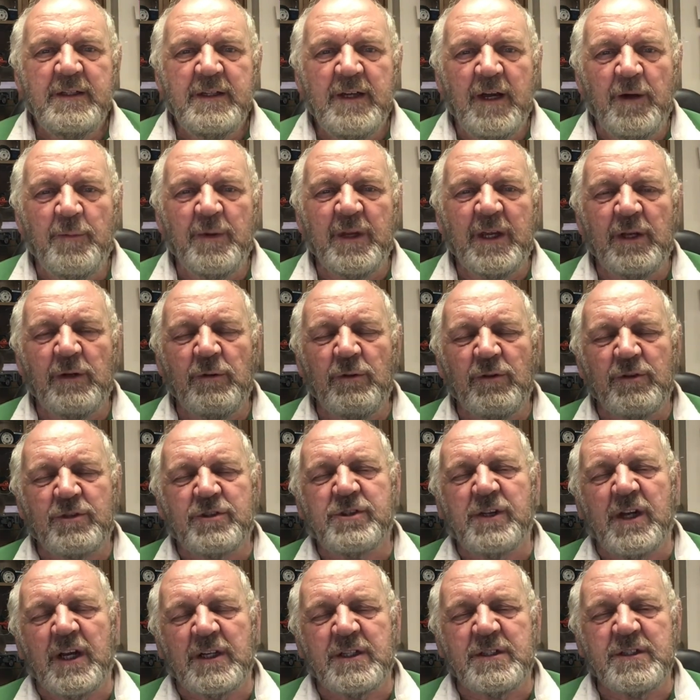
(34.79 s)
and we get all the
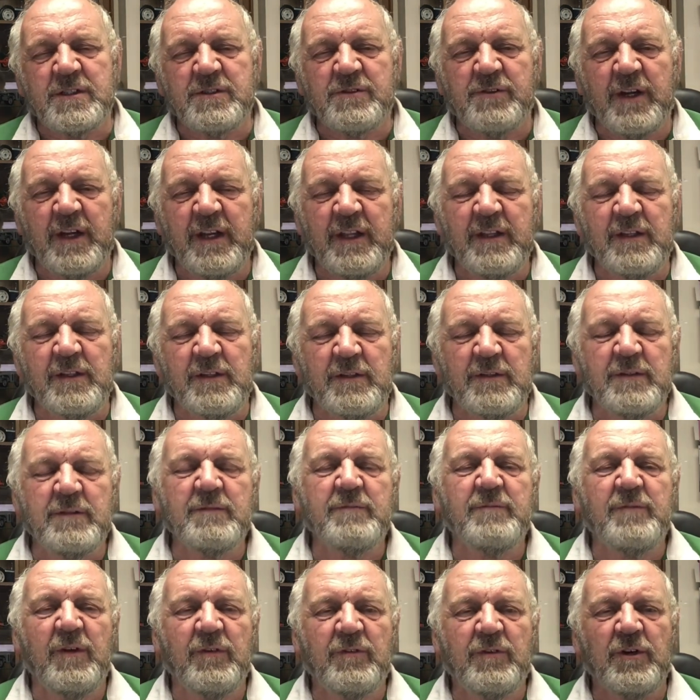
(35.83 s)
tractors ready that
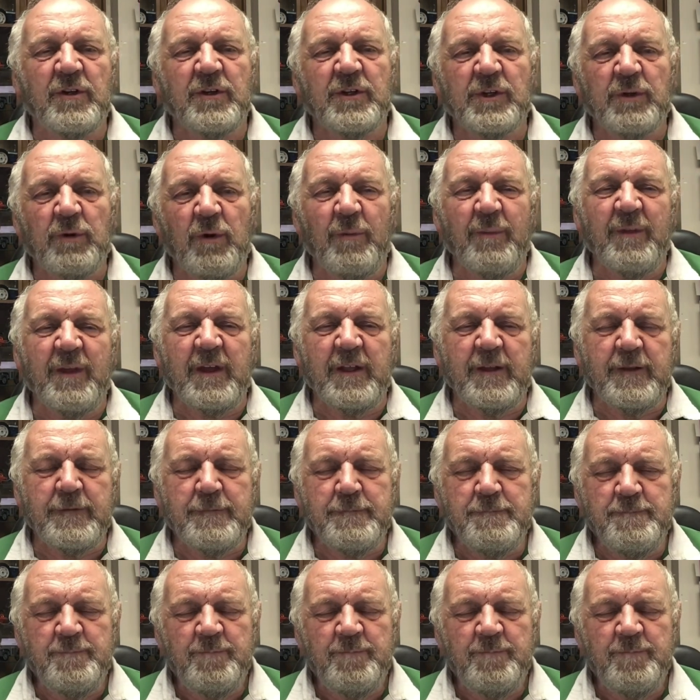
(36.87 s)
have got to go up there. To